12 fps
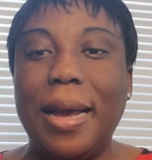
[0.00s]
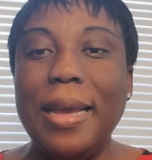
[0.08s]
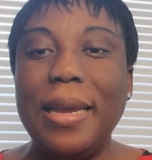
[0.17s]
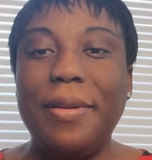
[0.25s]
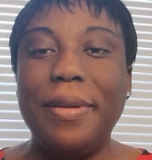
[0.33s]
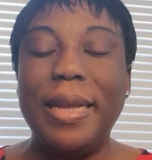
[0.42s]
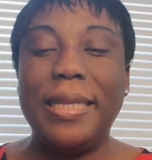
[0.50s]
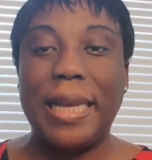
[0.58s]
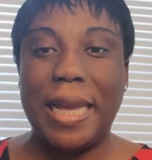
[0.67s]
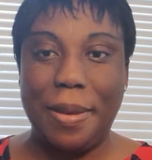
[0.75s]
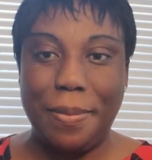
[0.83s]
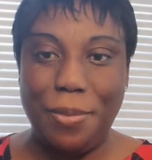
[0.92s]
Hi, great
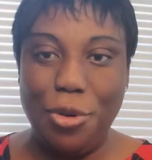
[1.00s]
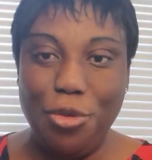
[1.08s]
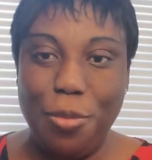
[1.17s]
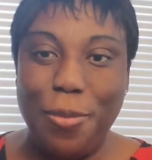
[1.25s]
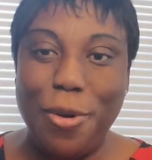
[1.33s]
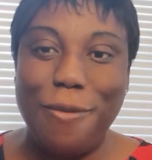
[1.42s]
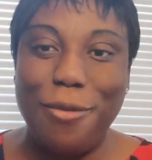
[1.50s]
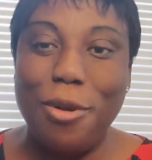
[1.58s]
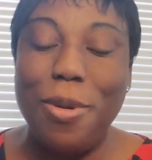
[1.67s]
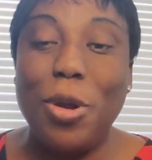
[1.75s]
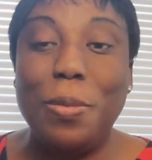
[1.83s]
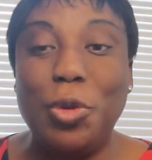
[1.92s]
and beautiful people of
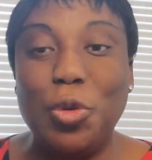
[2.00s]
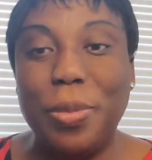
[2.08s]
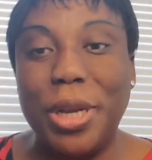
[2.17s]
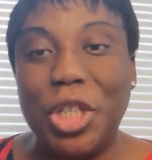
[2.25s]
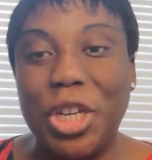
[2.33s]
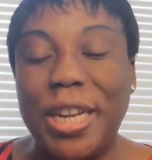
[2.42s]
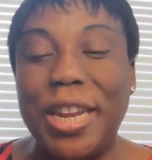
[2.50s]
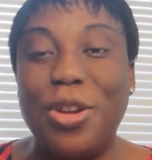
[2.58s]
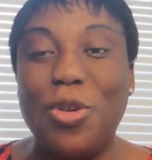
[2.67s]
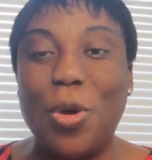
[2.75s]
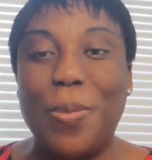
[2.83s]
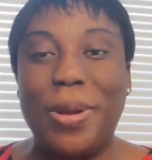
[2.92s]
God, welcome to my channel.
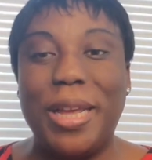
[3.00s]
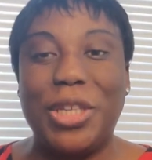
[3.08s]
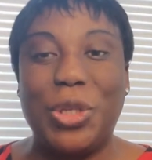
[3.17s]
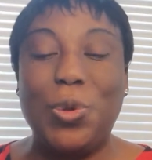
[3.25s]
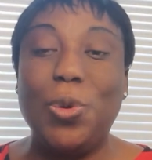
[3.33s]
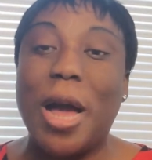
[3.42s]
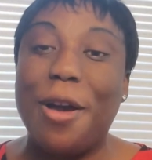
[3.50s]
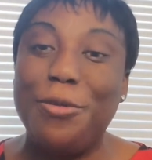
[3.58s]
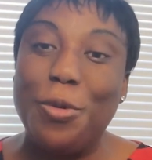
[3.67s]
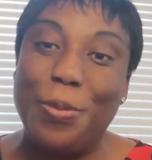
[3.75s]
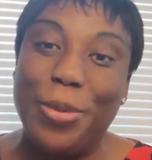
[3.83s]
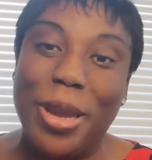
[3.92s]
God bless you. How have
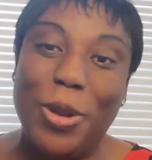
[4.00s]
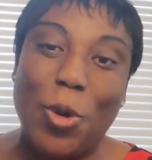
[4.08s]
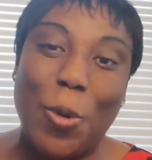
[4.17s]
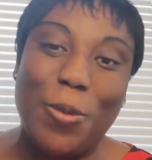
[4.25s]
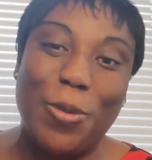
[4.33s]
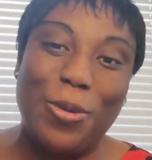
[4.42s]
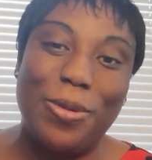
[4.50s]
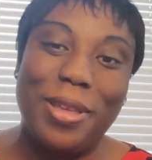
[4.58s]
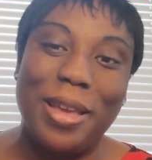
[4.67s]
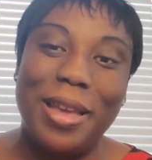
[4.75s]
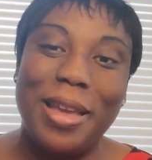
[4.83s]
you been? Hope good.